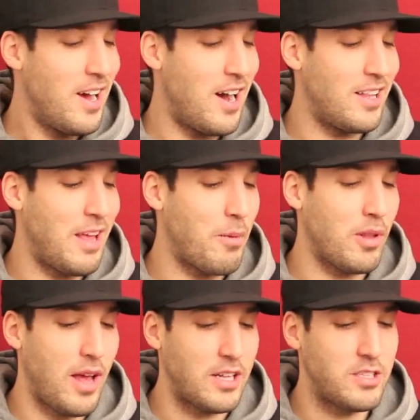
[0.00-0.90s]
Uh, they
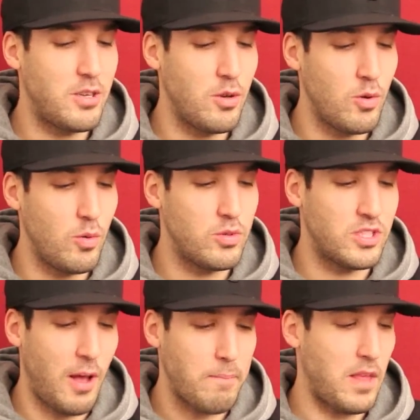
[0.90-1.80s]
were like two
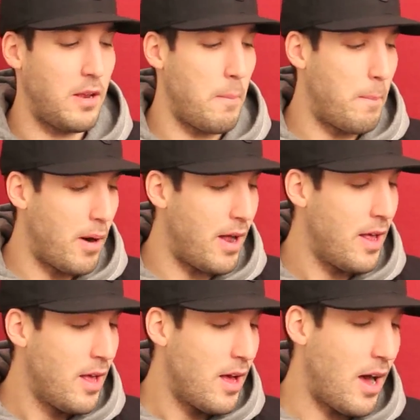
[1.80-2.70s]
something,
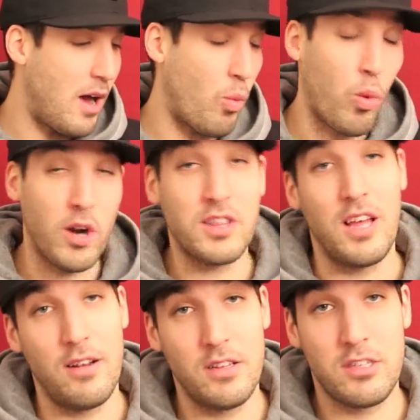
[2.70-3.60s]
but uh, worth it.